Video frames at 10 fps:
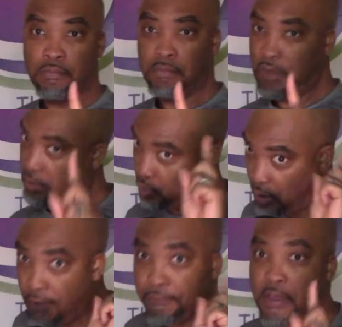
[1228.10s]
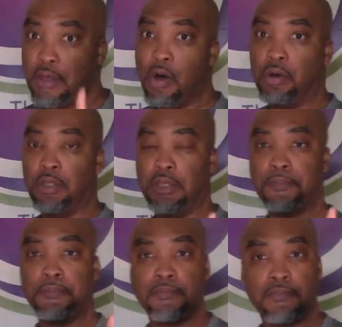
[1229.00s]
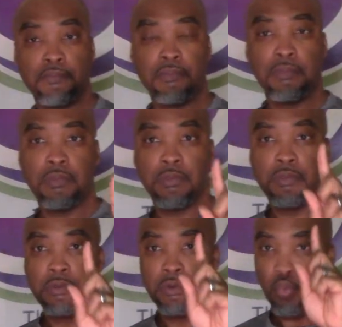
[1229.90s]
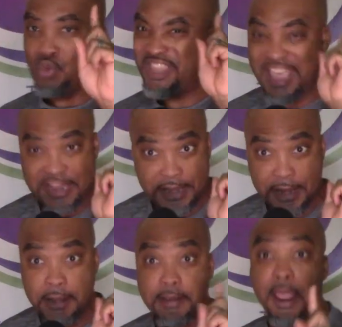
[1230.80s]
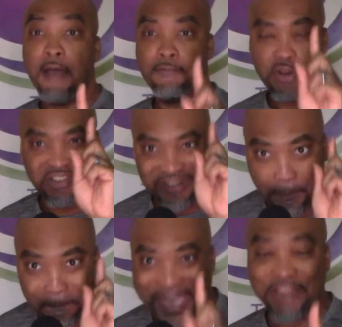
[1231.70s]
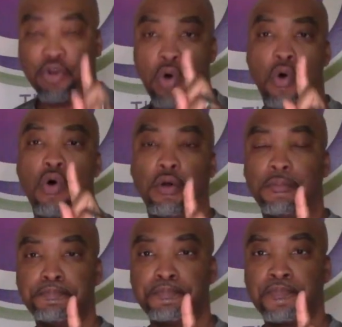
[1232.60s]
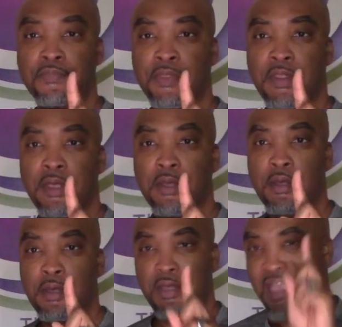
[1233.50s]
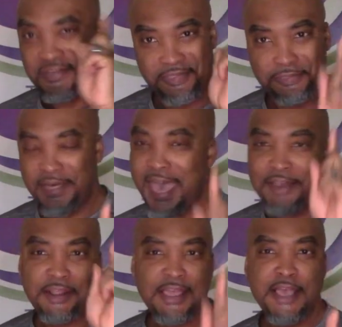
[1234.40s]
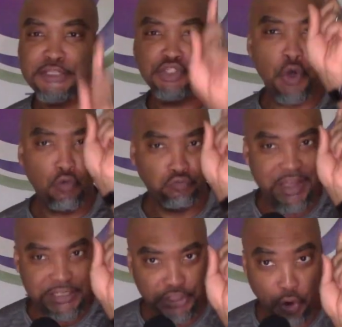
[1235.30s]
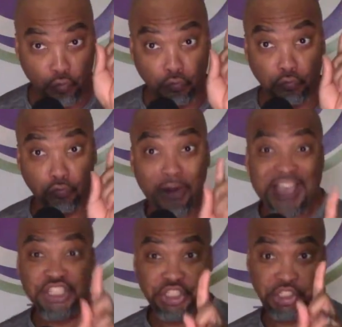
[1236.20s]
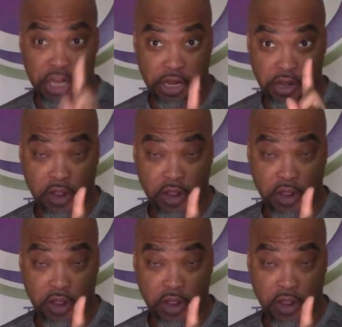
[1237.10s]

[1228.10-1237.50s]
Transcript: And one thing only. One thing. We can never debate on. Amen. And that is the resurrection